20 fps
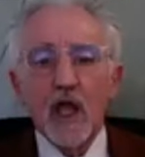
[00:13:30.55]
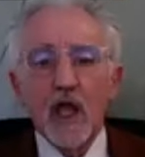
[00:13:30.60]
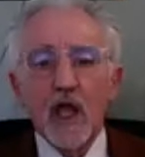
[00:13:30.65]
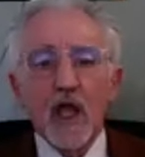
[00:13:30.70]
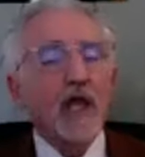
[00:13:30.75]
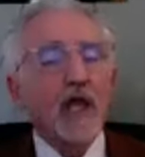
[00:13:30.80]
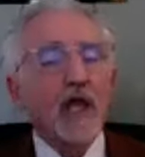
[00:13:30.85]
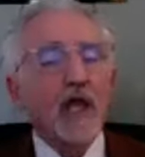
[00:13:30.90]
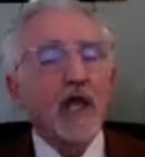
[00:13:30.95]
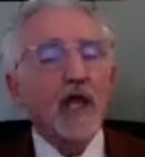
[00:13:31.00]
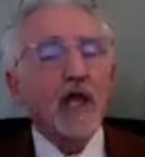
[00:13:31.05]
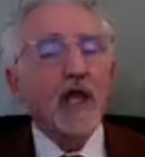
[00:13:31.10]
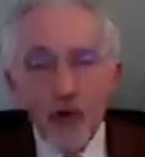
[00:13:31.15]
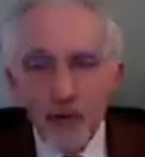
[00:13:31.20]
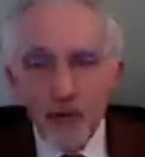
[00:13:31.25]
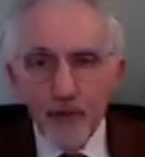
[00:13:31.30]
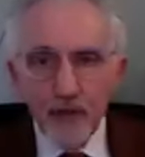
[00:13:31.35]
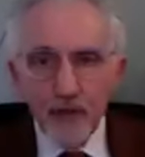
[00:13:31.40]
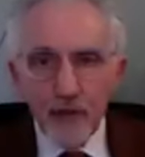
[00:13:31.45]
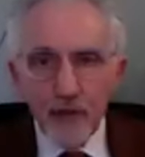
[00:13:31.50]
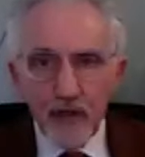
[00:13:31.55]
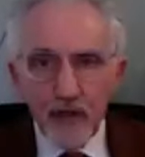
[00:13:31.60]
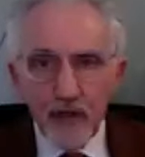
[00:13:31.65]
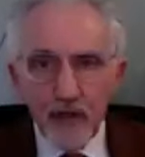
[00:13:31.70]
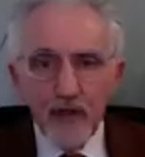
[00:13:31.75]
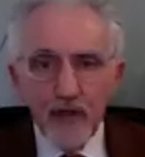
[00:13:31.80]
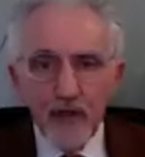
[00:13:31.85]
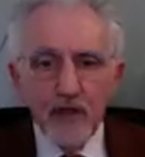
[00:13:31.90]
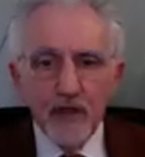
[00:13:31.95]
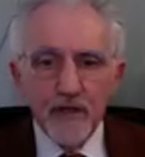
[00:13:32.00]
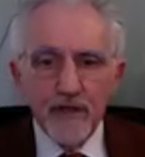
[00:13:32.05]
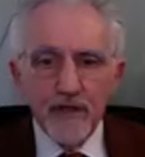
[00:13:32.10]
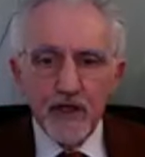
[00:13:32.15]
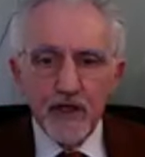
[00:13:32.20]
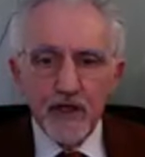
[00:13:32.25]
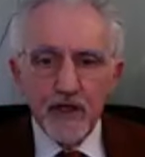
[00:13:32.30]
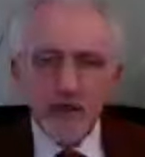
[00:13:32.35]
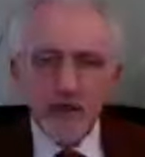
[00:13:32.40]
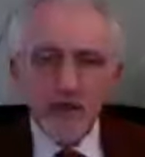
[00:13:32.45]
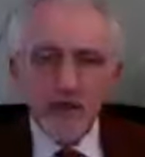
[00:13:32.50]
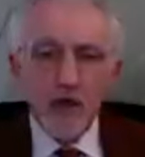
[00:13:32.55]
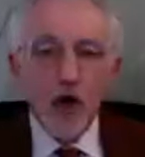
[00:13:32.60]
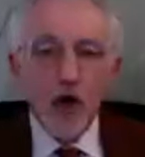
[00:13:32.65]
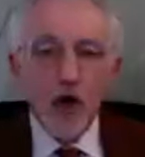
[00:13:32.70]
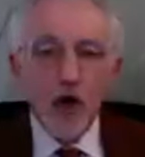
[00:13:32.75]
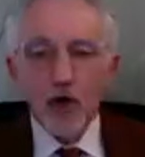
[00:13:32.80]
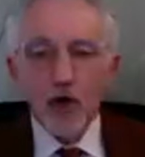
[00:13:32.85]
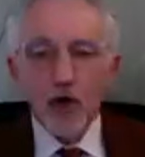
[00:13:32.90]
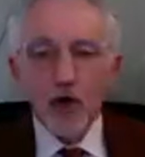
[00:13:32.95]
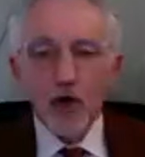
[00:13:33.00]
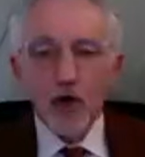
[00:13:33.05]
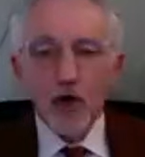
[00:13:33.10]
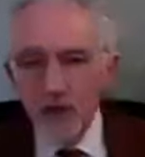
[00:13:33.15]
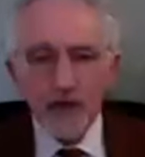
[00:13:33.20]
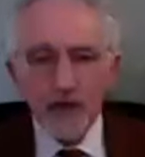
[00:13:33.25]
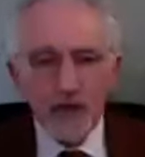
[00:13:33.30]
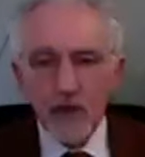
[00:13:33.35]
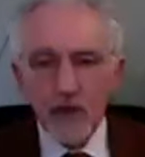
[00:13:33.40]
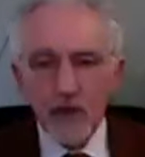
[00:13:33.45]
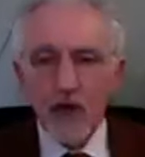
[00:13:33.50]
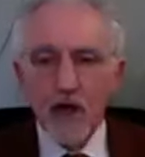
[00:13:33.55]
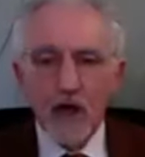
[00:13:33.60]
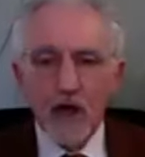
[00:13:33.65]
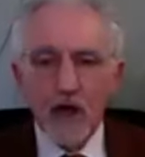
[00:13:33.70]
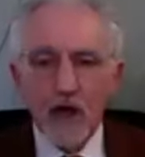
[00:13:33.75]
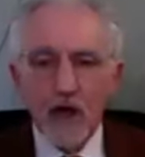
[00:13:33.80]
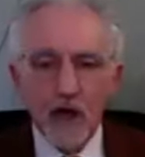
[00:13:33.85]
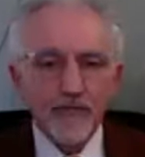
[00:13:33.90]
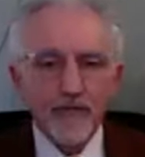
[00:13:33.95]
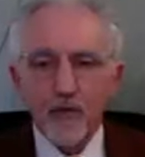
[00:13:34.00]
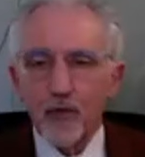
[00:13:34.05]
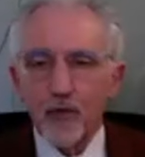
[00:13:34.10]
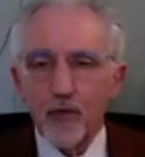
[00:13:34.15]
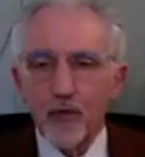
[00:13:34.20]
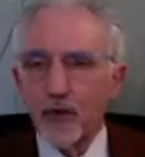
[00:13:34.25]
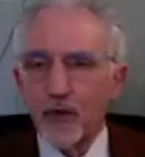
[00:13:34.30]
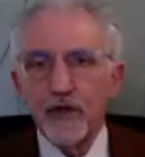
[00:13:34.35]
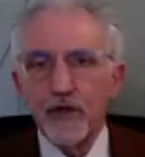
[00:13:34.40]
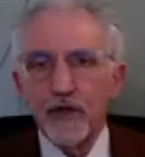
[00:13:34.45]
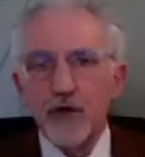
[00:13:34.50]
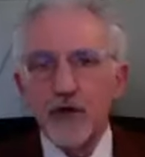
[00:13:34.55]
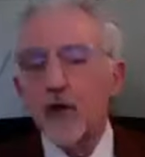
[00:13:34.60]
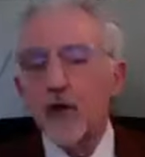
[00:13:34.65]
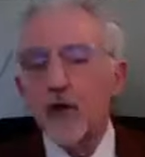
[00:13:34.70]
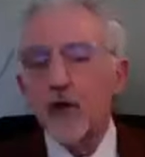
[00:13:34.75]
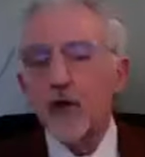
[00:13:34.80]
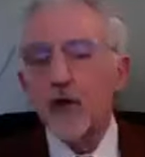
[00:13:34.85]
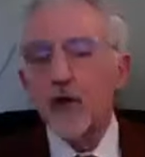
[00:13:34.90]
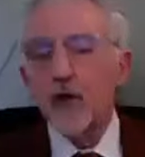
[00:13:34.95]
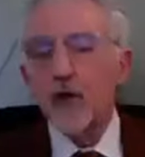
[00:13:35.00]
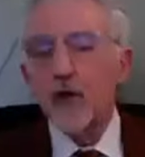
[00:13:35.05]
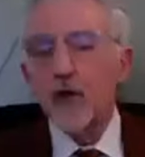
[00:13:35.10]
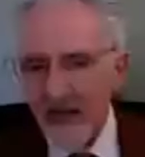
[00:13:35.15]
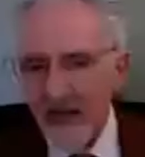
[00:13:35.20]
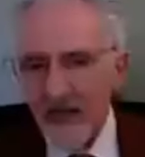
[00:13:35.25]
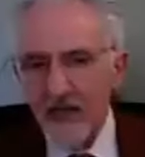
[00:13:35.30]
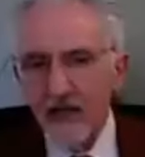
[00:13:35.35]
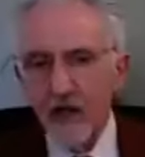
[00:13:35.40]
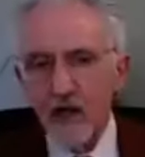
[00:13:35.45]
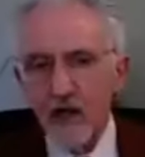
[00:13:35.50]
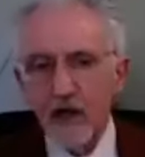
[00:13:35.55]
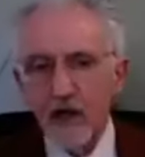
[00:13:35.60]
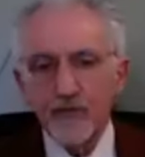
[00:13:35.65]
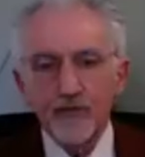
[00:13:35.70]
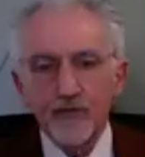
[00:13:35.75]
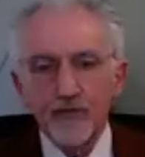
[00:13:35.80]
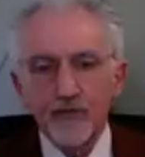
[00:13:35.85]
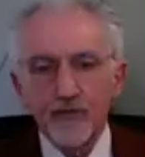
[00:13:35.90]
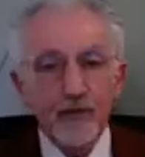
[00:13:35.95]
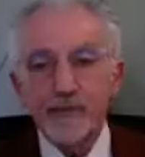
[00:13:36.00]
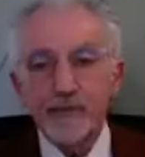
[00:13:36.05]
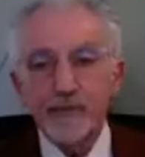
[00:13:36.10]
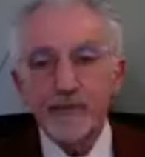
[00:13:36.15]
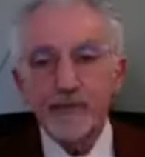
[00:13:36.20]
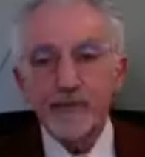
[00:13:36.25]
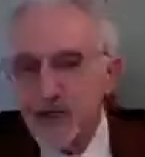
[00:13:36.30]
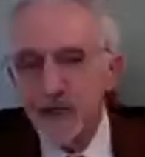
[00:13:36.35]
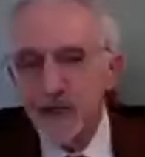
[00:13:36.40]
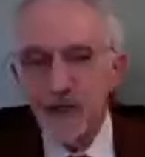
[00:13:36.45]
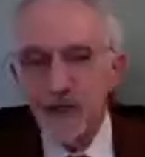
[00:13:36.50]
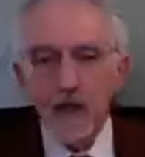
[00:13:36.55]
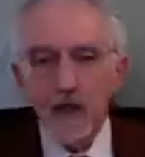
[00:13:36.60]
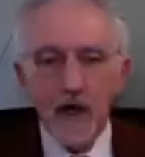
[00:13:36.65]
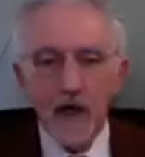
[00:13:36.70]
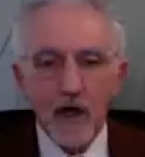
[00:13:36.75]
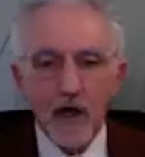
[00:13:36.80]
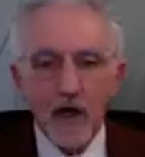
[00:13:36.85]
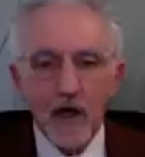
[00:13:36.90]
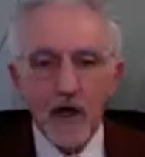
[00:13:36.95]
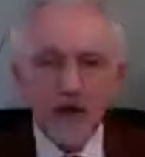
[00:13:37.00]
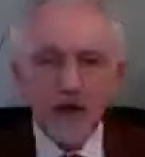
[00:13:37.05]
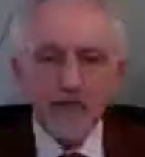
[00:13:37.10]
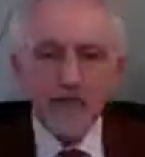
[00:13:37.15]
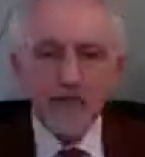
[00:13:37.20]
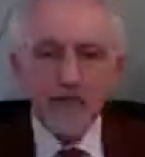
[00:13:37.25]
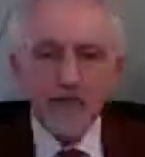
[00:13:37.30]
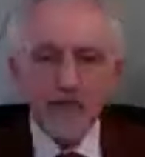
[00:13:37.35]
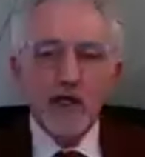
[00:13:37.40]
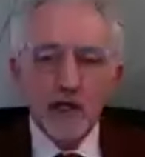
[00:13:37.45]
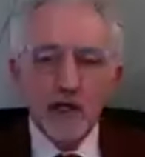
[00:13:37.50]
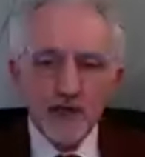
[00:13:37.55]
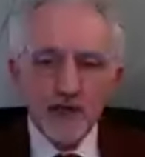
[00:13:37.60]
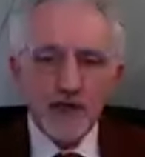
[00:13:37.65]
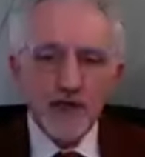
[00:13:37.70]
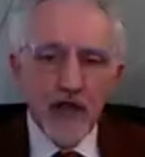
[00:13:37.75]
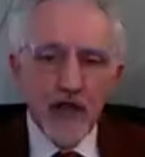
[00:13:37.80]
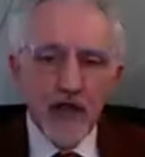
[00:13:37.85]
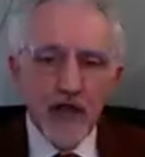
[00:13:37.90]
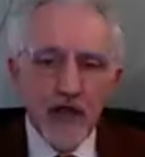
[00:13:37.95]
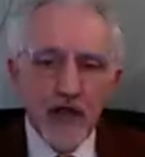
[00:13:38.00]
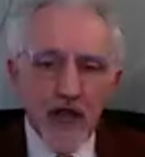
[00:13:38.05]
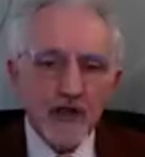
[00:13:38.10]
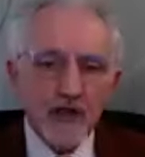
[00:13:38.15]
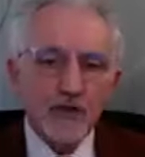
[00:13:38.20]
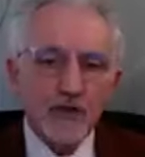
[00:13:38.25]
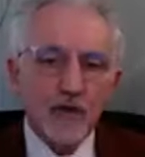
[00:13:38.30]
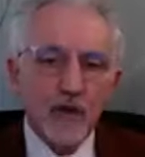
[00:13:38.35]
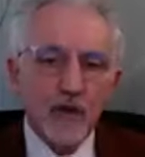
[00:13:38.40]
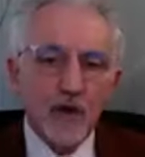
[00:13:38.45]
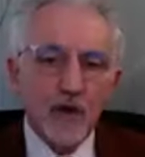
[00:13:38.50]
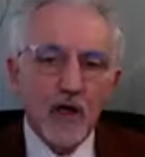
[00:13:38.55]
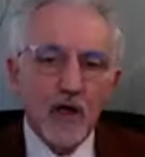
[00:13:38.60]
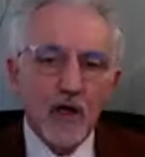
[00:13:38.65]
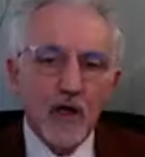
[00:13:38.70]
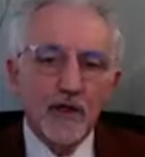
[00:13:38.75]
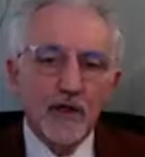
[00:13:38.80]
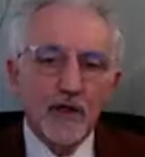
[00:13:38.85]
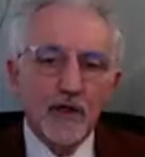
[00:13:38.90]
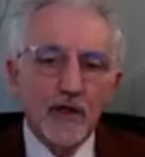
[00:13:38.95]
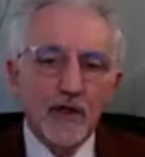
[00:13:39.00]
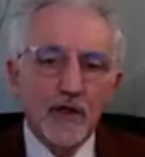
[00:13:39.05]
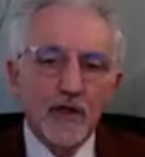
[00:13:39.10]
and globally, the occlusion of, or the overtaking of, replacement of international law